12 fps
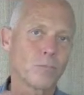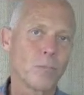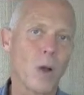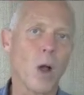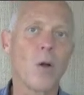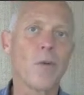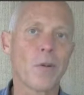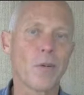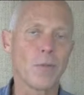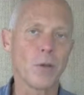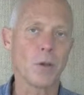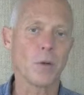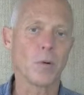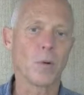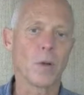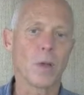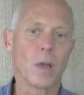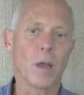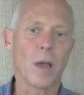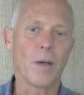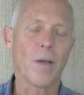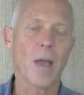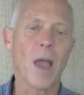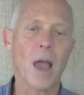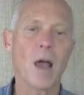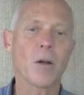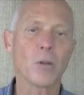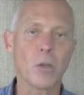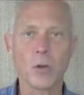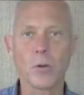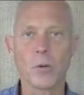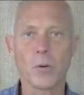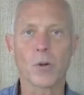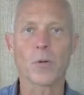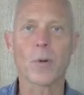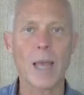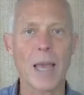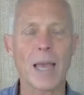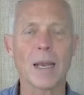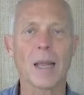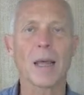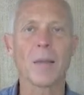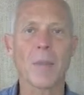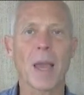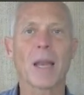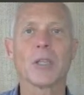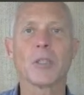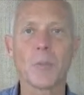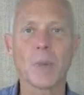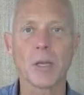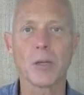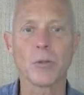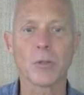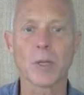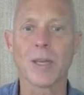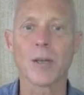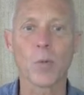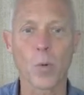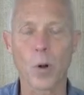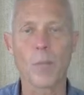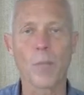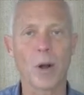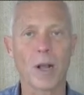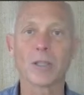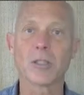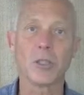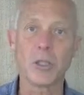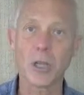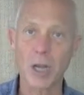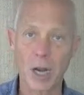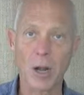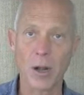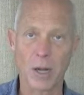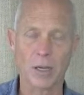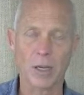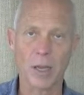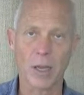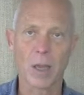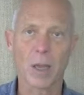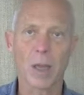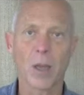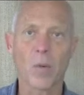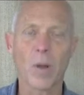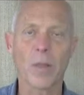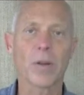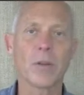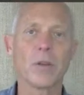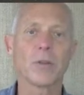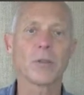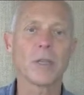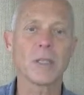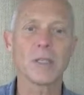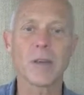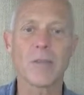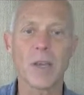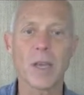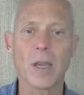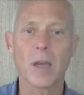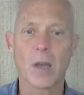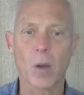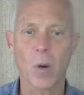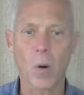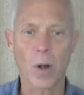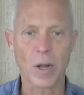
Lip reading: overview of how you create and manage menus in WordPress generically, whether using Divi or a